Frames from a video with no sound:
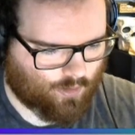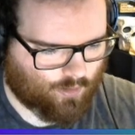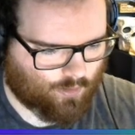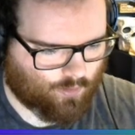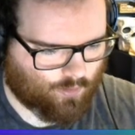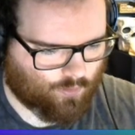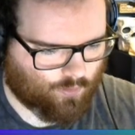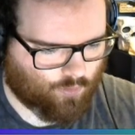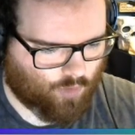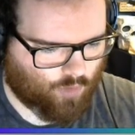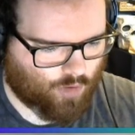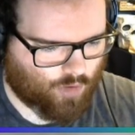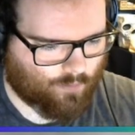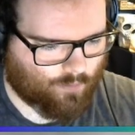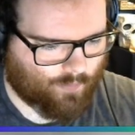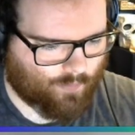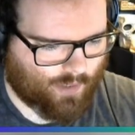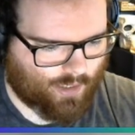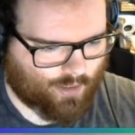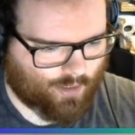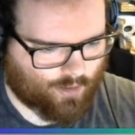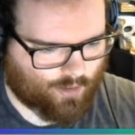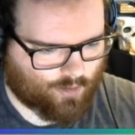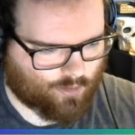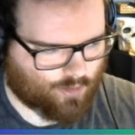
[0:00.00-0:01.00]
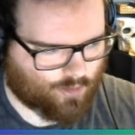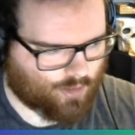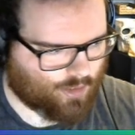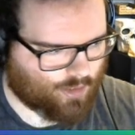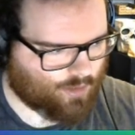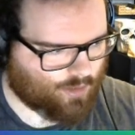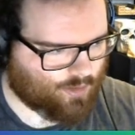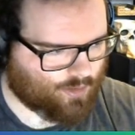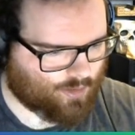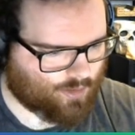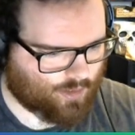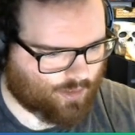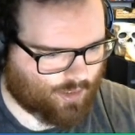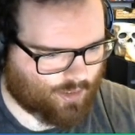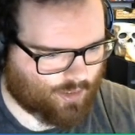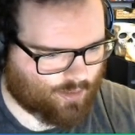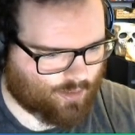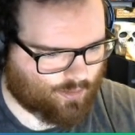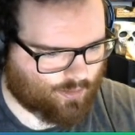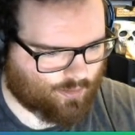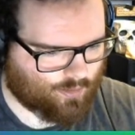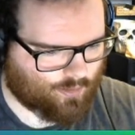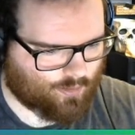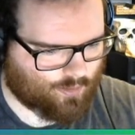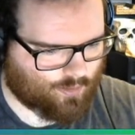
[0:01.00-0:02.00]
what you might notice,
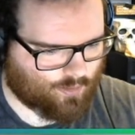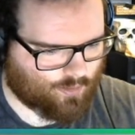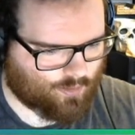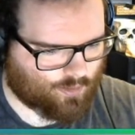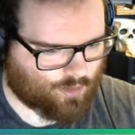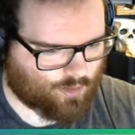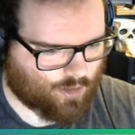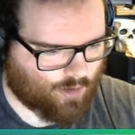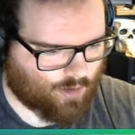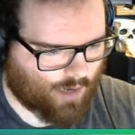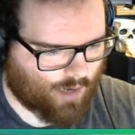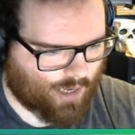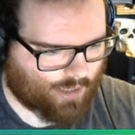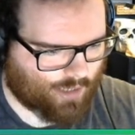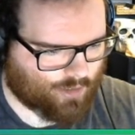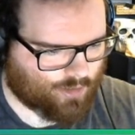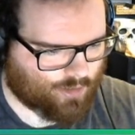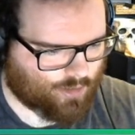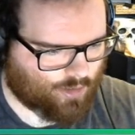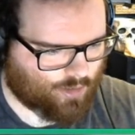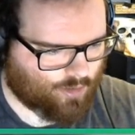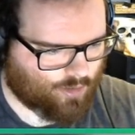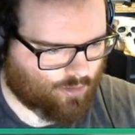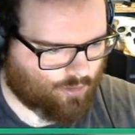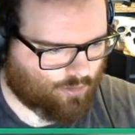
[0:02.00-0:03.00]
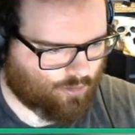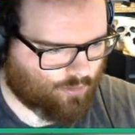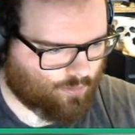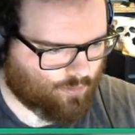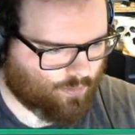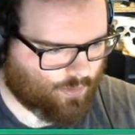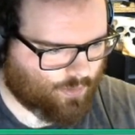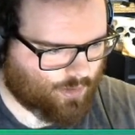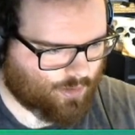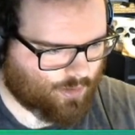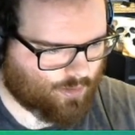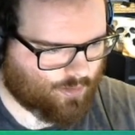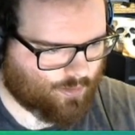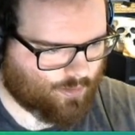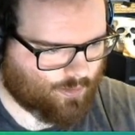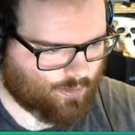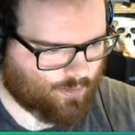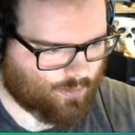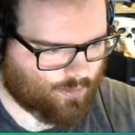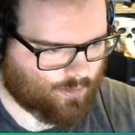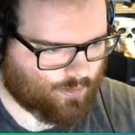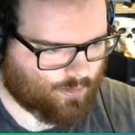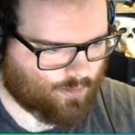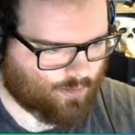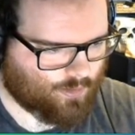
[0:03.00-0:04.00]
so x cubed
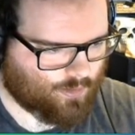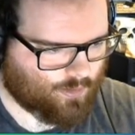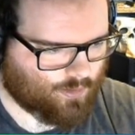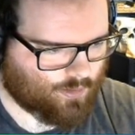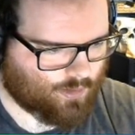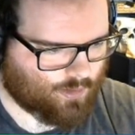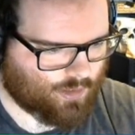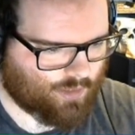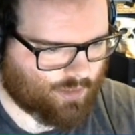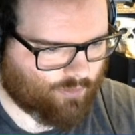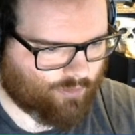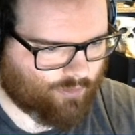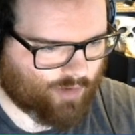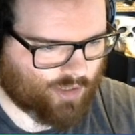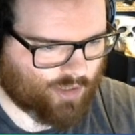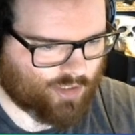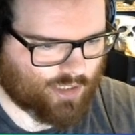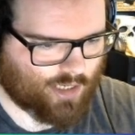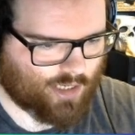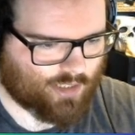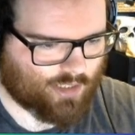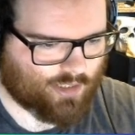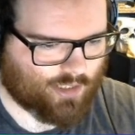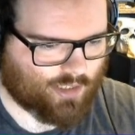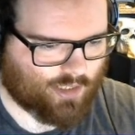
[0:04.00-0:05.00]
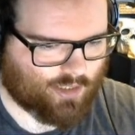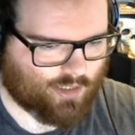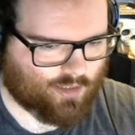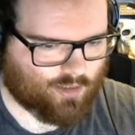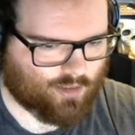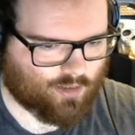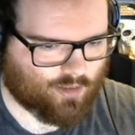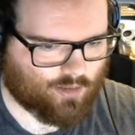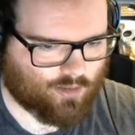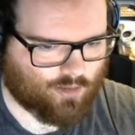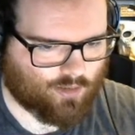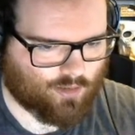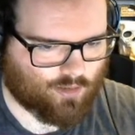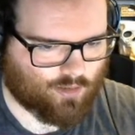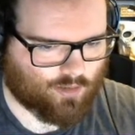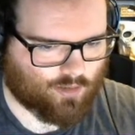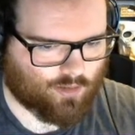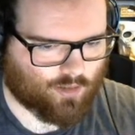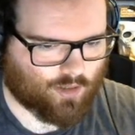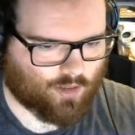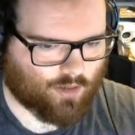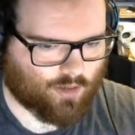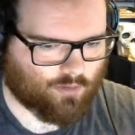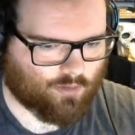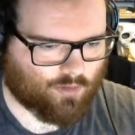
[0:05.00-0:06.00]
differentiated
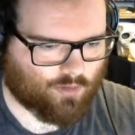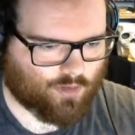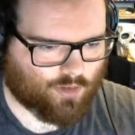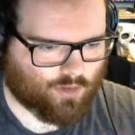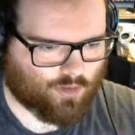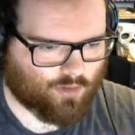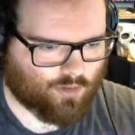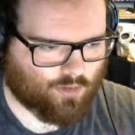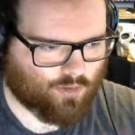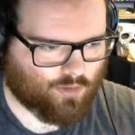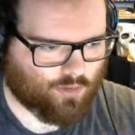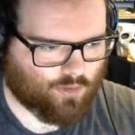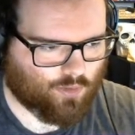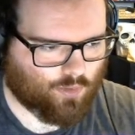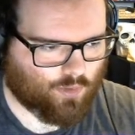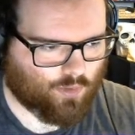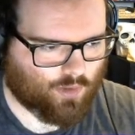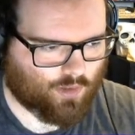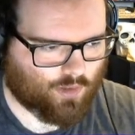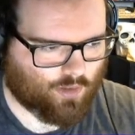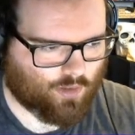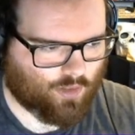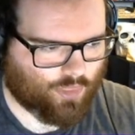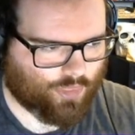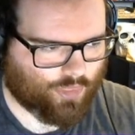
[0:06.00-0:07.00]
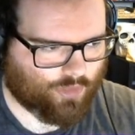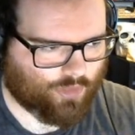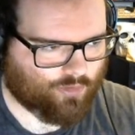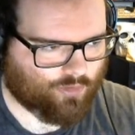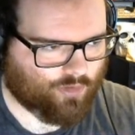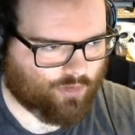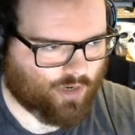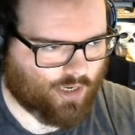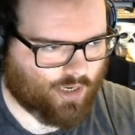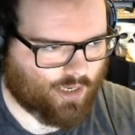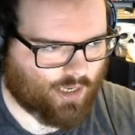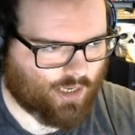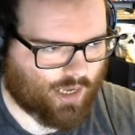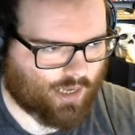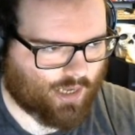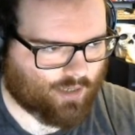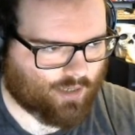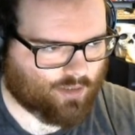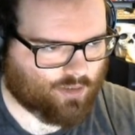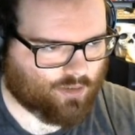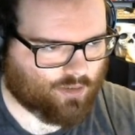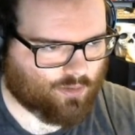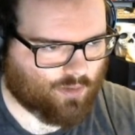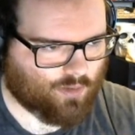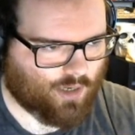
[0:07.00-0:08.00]
goes to 3x
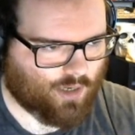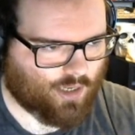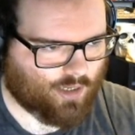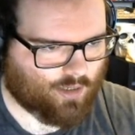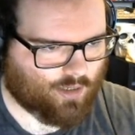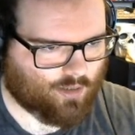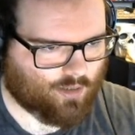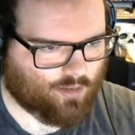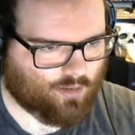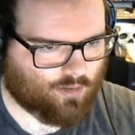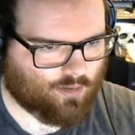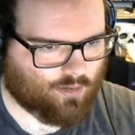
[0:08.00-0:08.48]
squared,